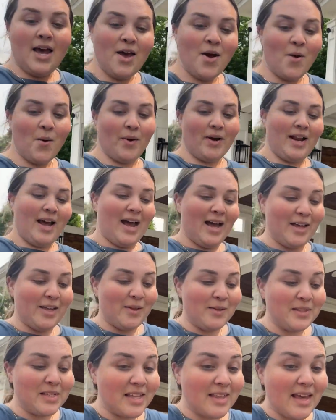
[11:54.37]
we're not
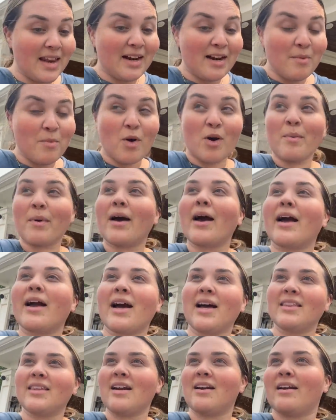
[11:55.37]
using that anymore, but I
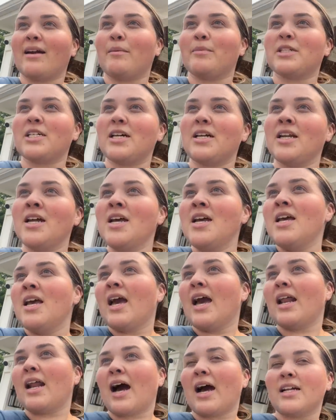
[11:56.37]
got that on Amazon,
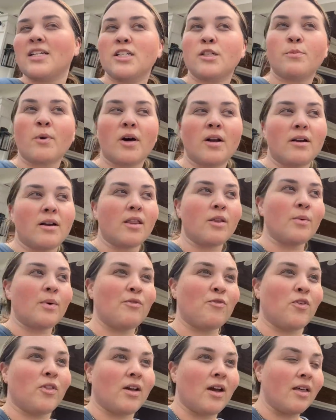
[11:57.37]
and I just bought another one
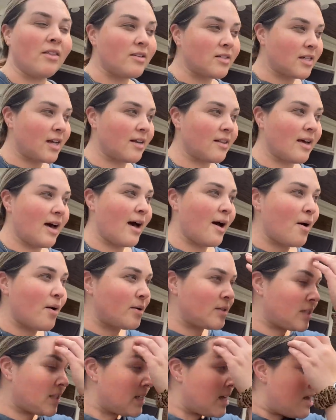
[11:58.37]
for the other side of the
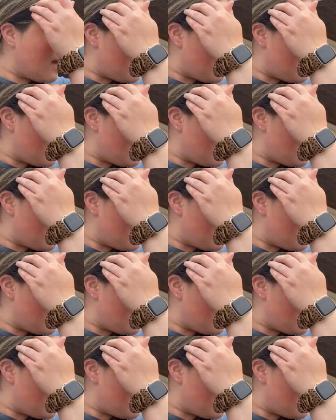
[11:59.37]
house.